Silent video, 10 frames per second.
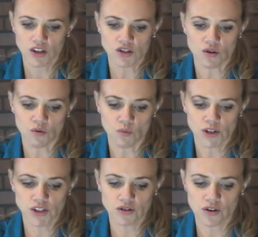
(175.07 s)
So
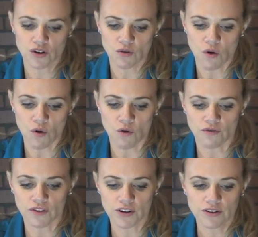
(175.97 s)
once you go
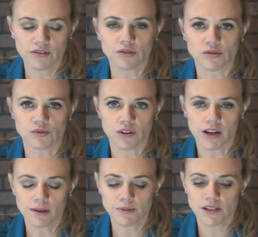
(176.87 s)
over those
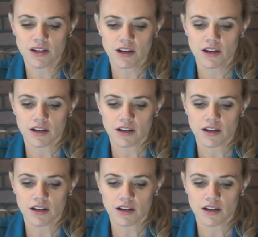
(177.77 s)
ribs,